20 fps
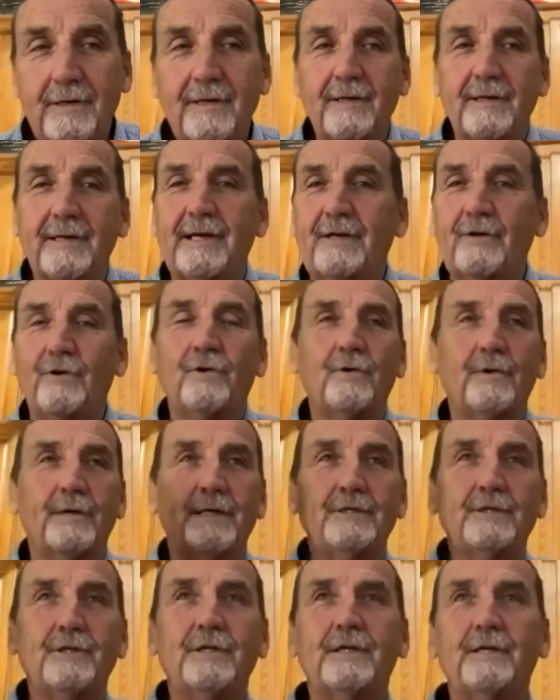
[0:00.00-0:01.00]
And electrical
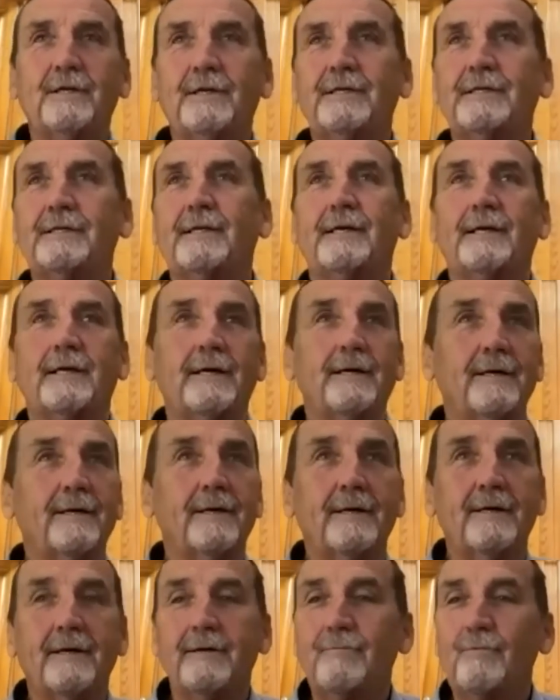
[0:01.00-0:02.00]
engineers like
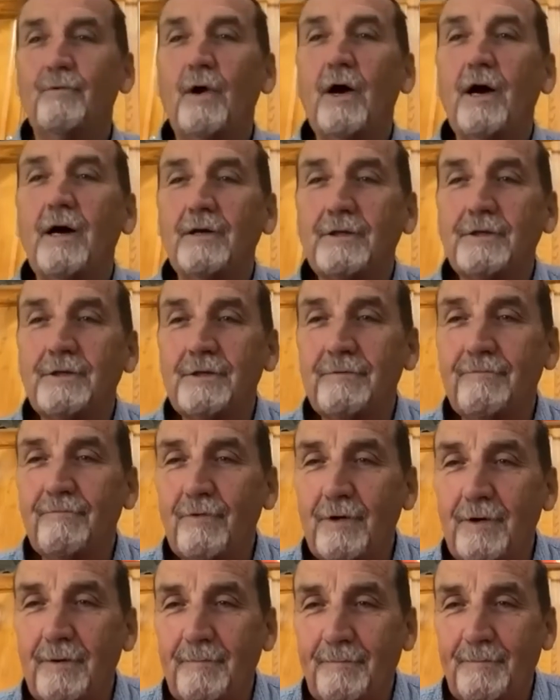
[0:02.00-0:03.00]
Ross
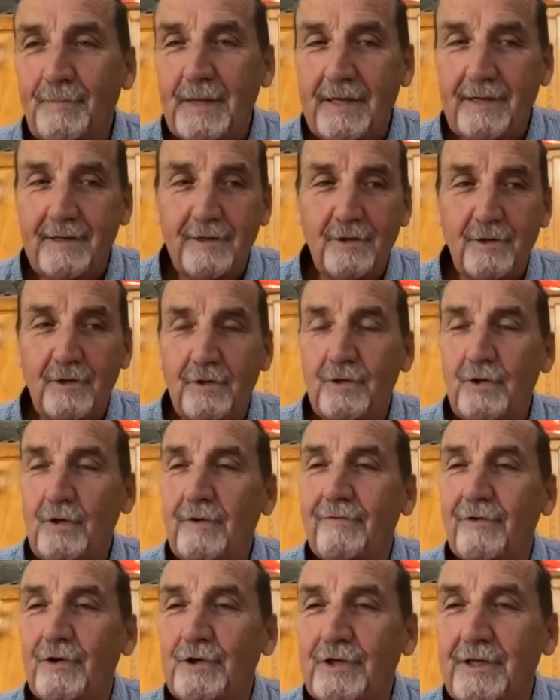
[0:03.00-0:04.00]
from
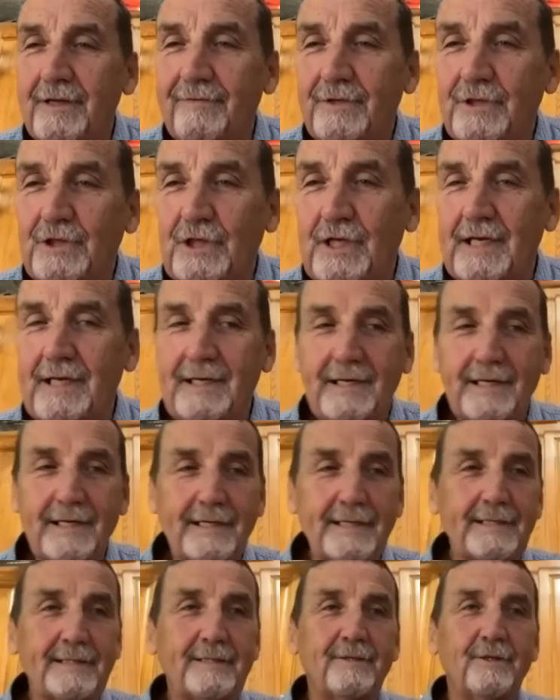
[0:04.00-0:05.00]
University of Virginia,
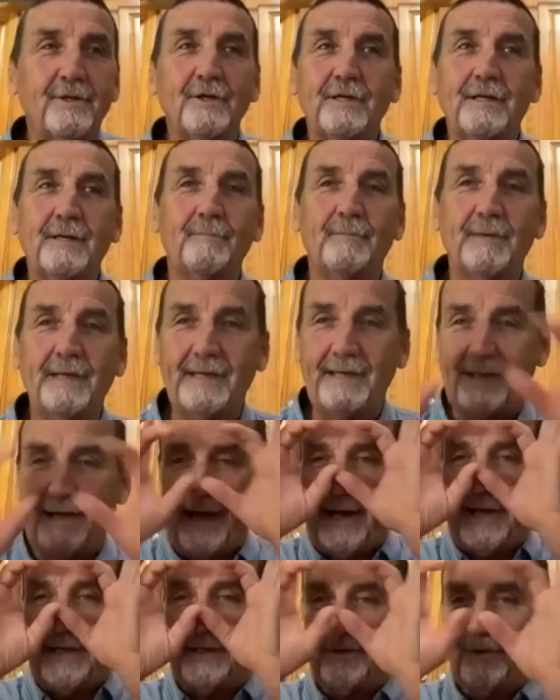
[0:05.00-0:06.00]
he looked at me and
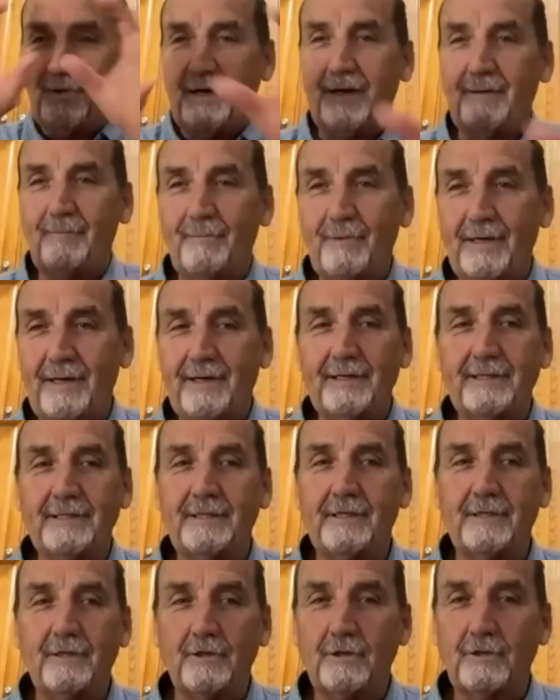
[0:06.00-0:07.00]
I was great big. He
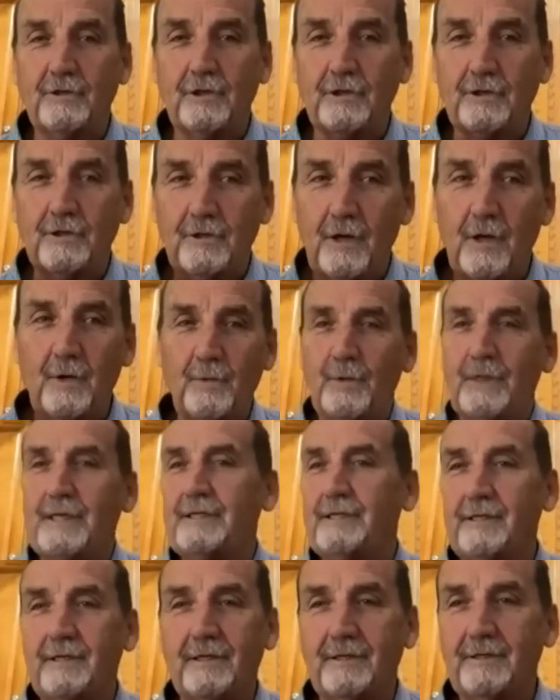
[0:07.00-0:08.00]
said, There's just no
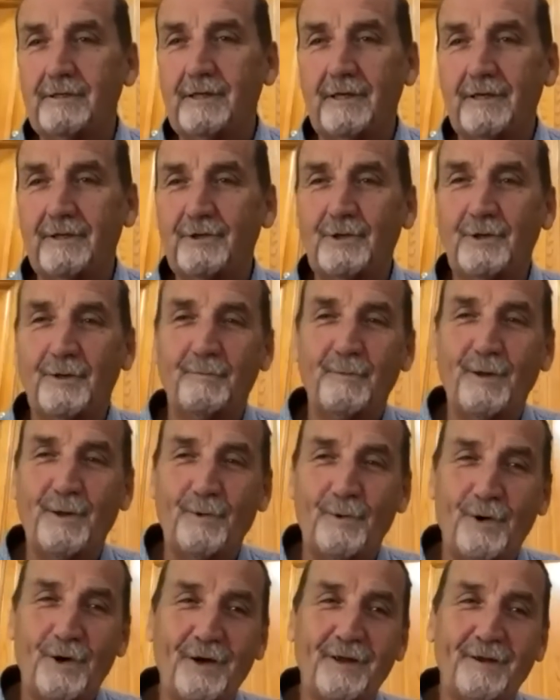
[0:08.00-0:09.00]
reason this thing shouldn't be
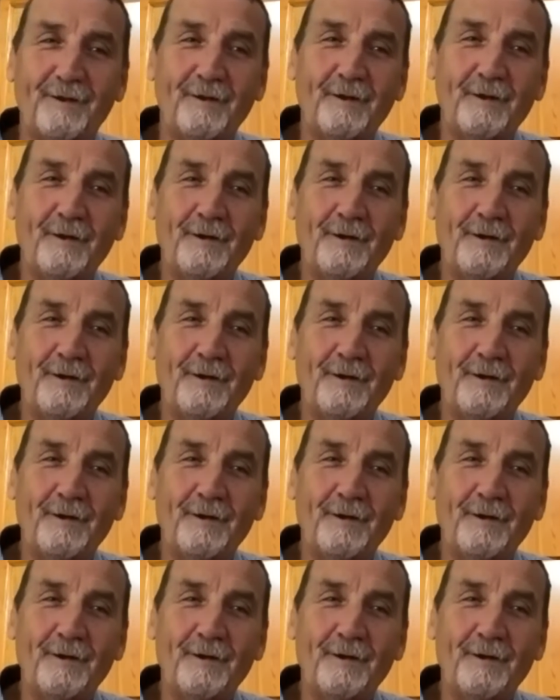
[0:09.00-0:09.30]
working.